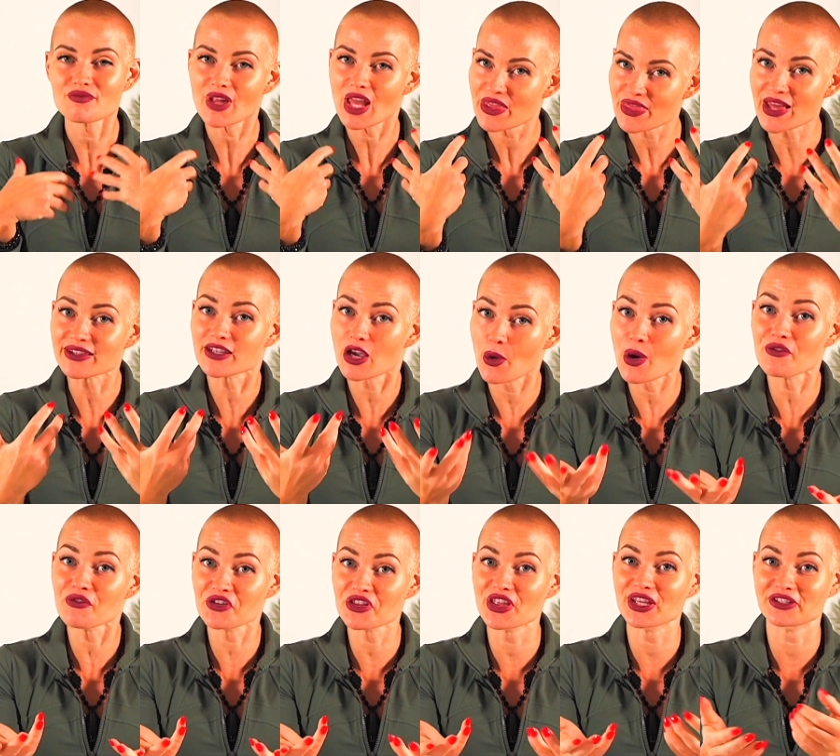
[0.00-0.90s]
that's how
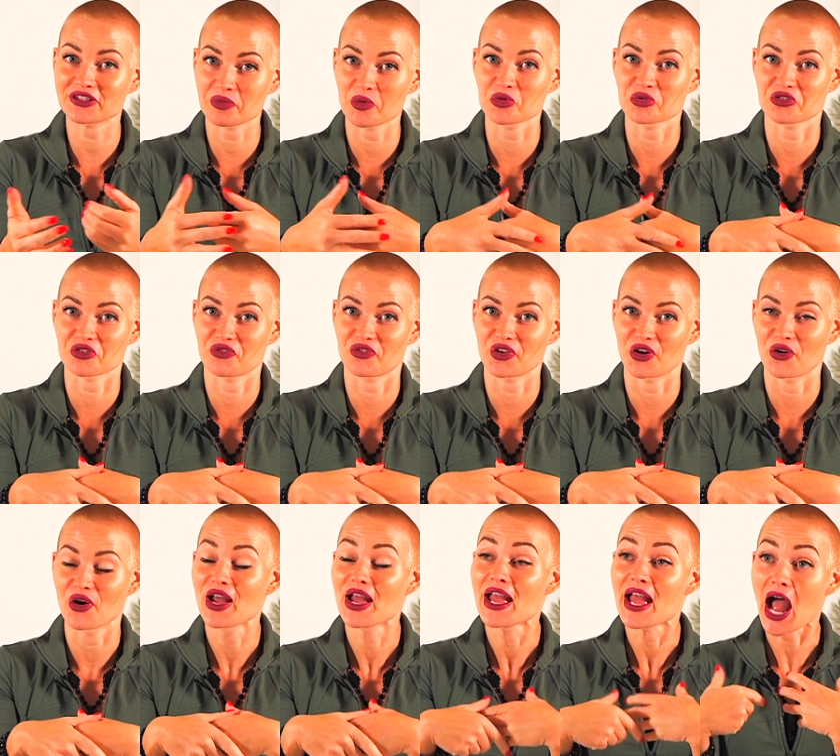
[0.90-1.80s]
everything's supposed to
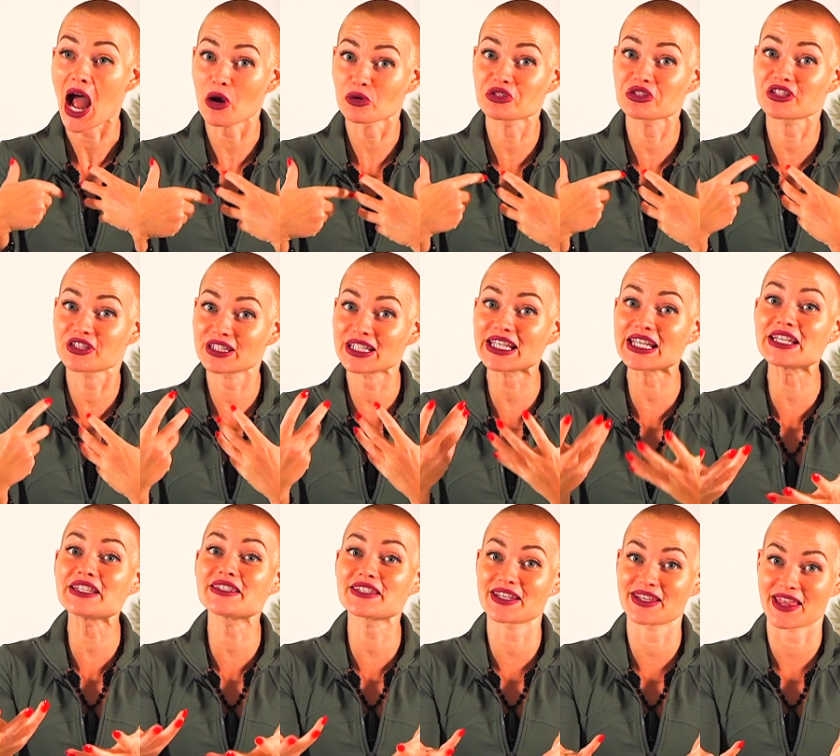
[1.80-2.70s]
feel. How
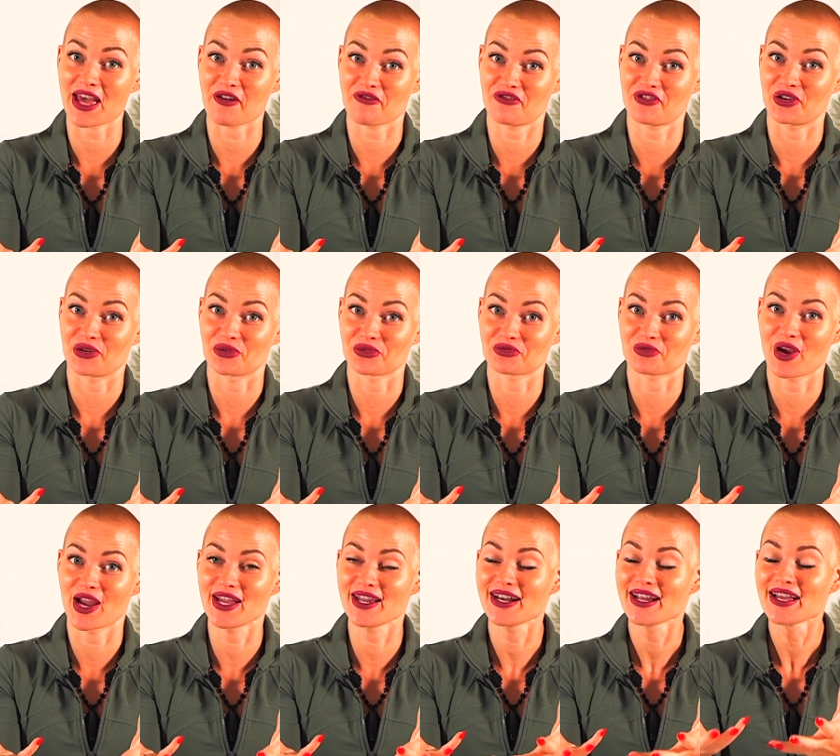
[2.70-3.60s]
easy that feels,
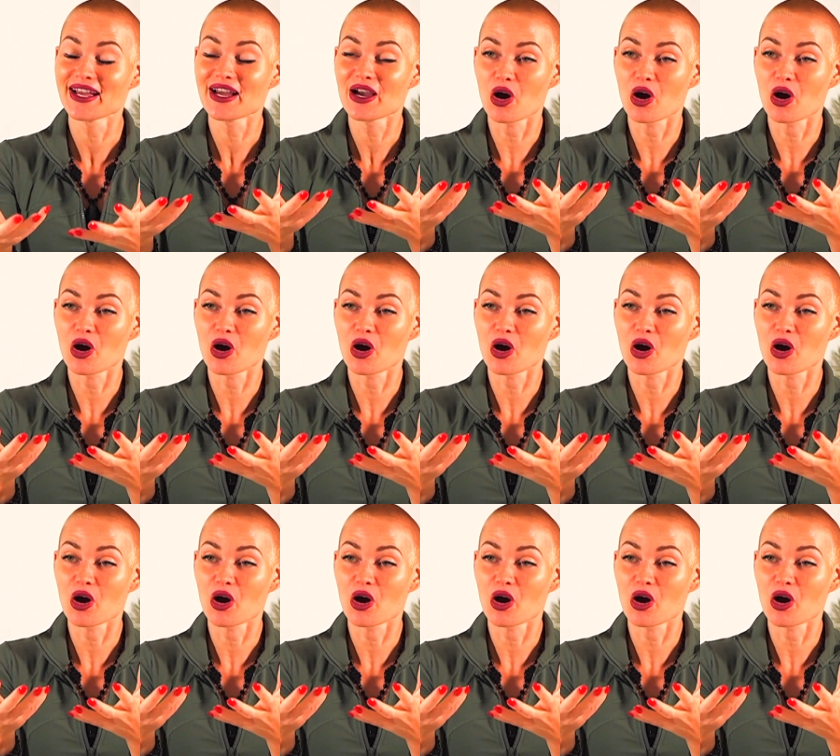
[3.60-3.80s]
right?